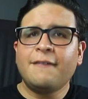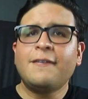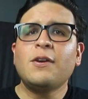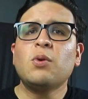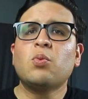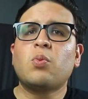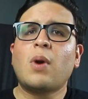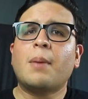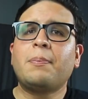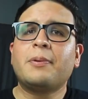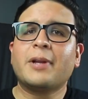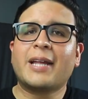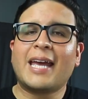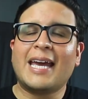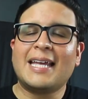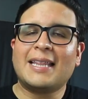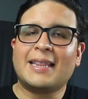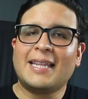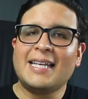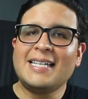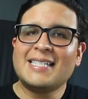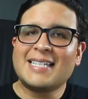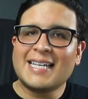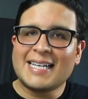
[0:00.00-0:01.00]
If you
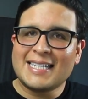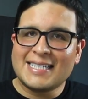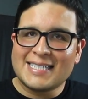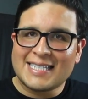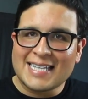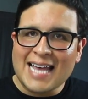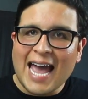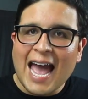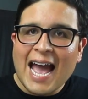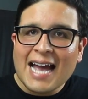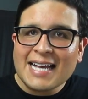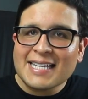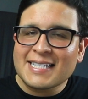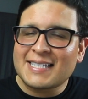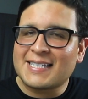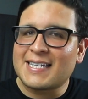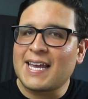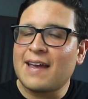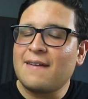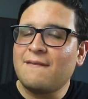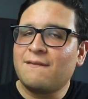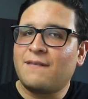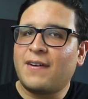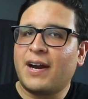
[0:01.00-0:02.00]
replicate these exact
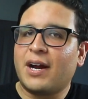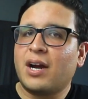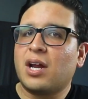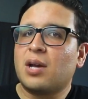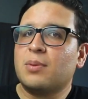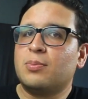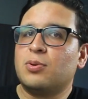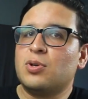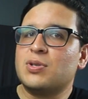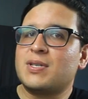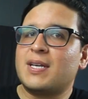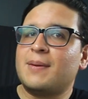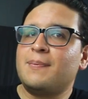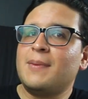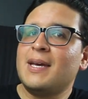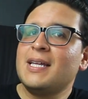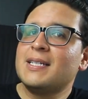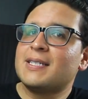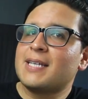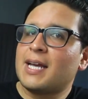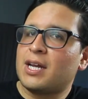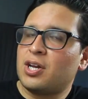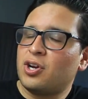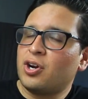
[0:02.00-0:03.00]
same variables, it
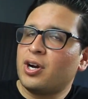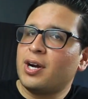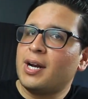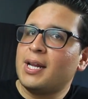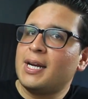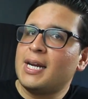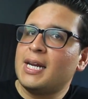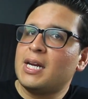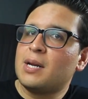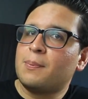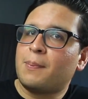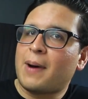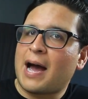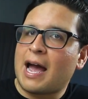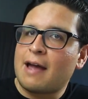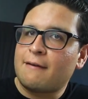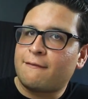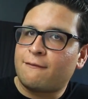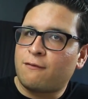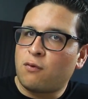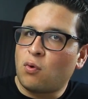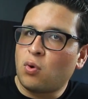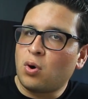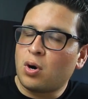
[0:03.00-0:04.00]
means that you're gonna need to buy
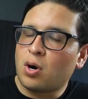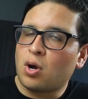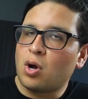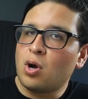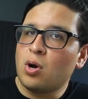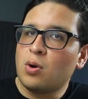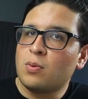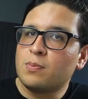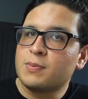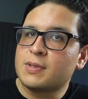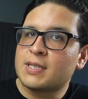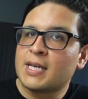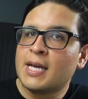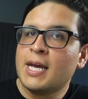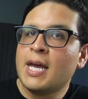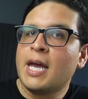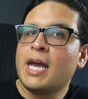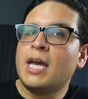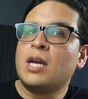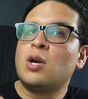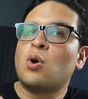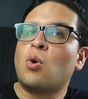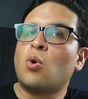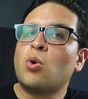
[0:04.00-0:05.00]
four homes
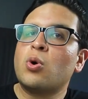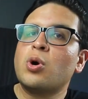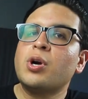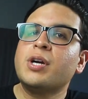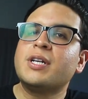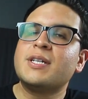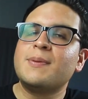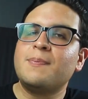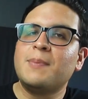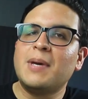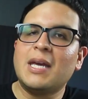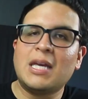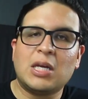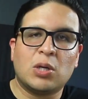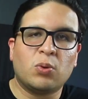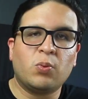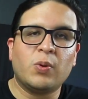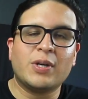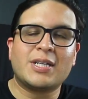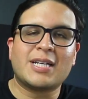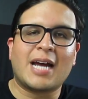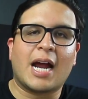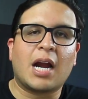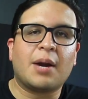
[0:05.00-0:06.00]
in order to meet your
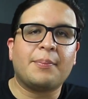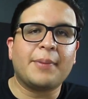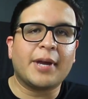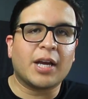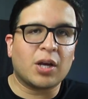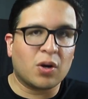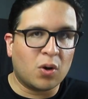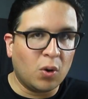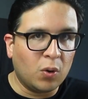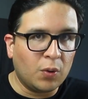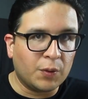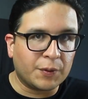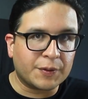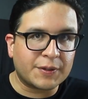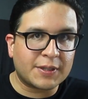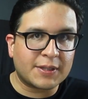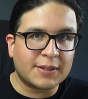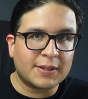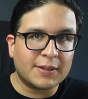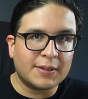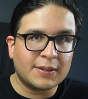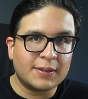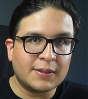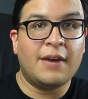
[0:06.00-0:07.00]
retirement
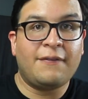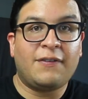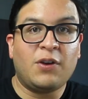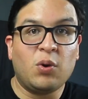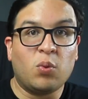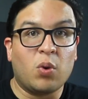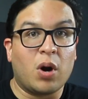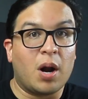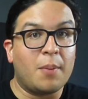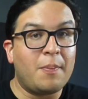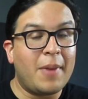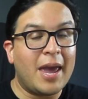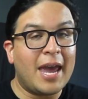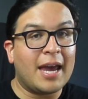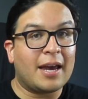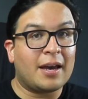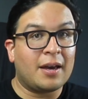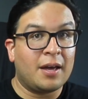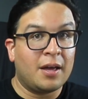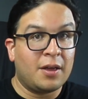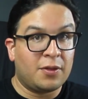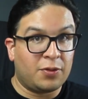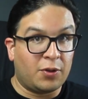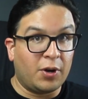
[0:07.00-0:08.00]
goals. If you wanna
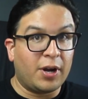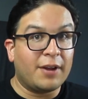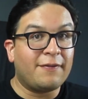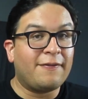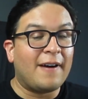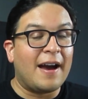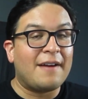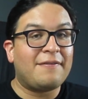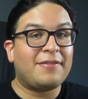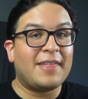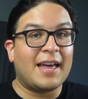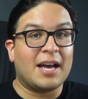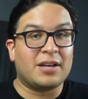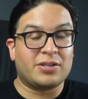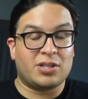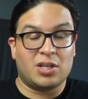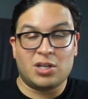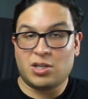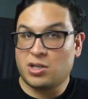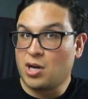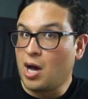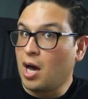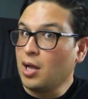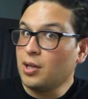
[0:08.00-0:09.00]
make
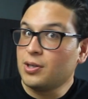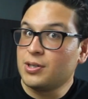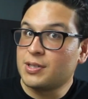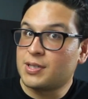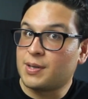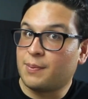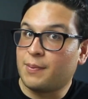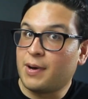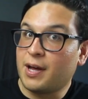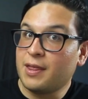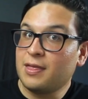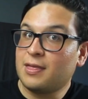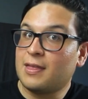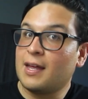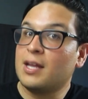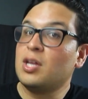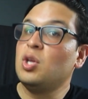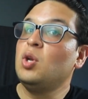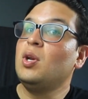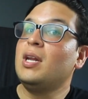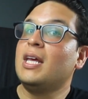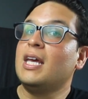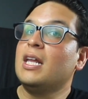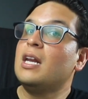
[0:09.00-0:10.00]
$35,000 a month, then
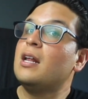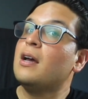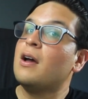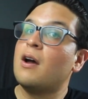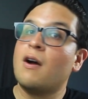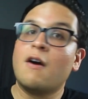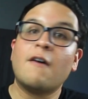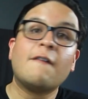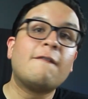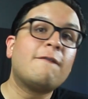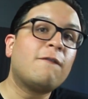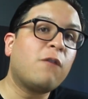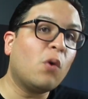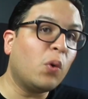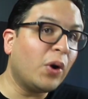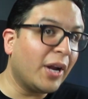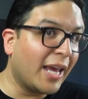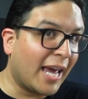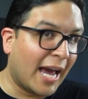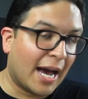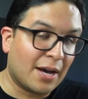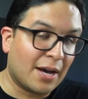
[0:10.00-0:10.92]
you need 40